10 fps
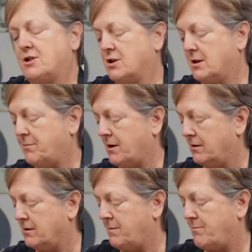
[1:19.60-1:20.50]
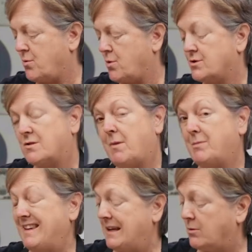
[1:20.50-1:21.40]
actually gonna put a little bit more, so
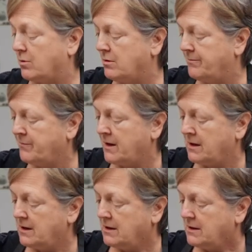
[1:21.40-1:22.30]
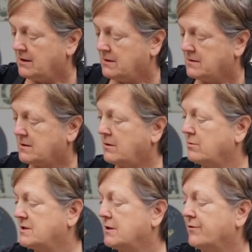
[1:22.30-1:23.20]
maybe equal.
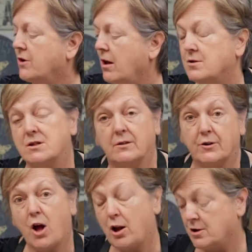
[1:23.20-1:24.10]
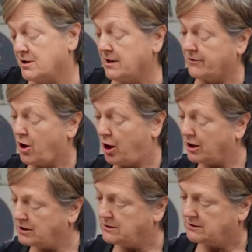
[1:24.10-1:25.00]
So silver dollar, silver dollar, silver dollar.